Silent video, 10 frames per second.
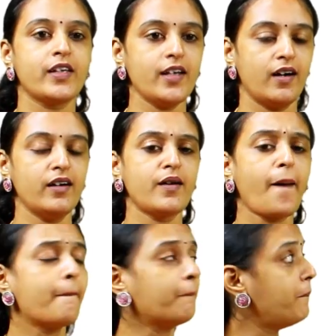Here,
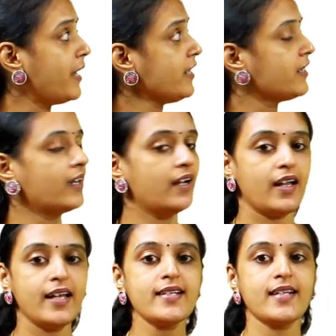big
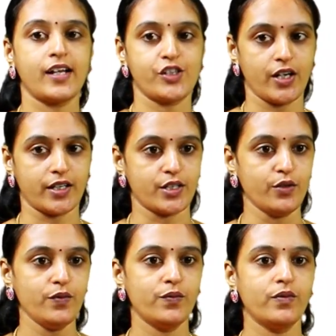is the
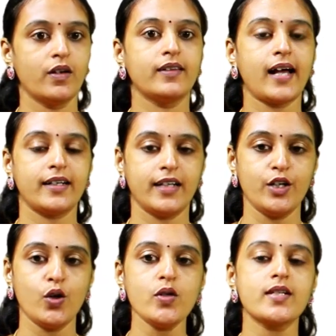adjective that
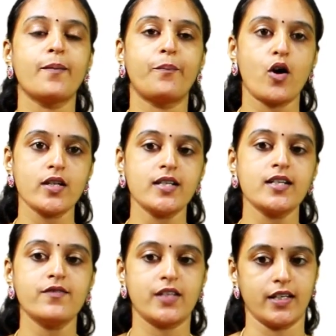denotes the
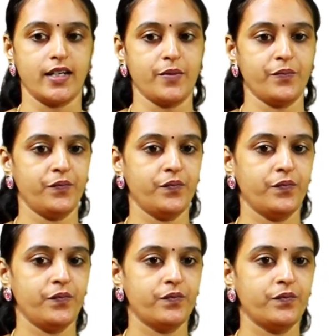positive degree.
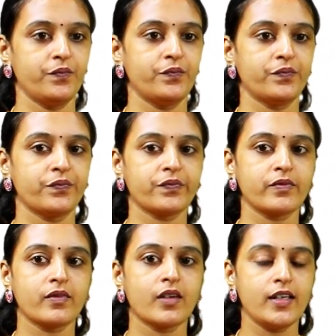
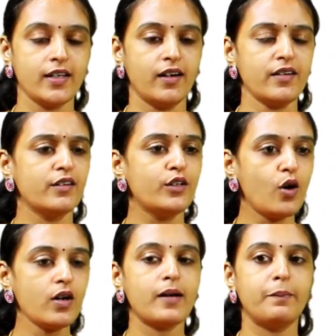Here,
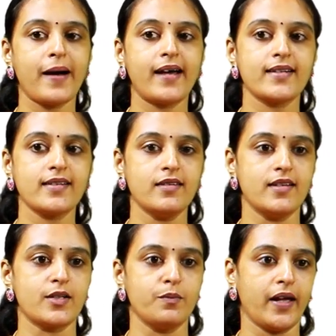no comparison
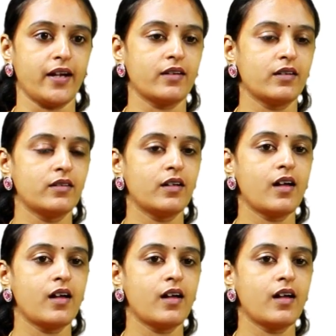is made.